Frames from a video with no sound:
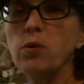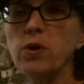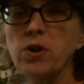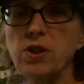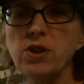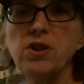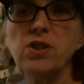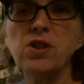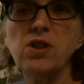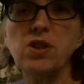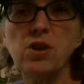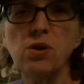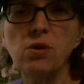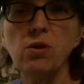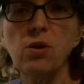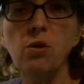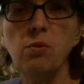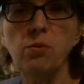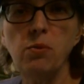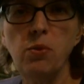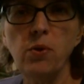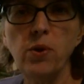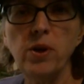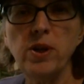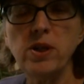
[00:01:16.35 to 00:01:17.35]
which is
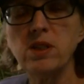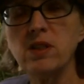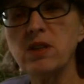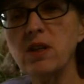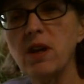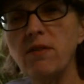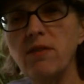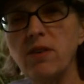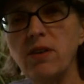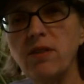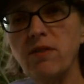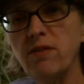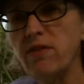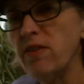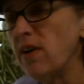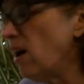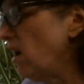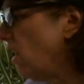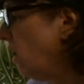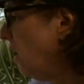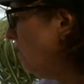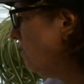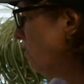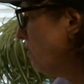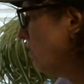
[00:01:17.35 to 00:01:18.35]
0.75.
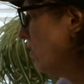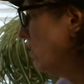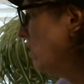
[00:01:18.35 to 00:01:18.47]
All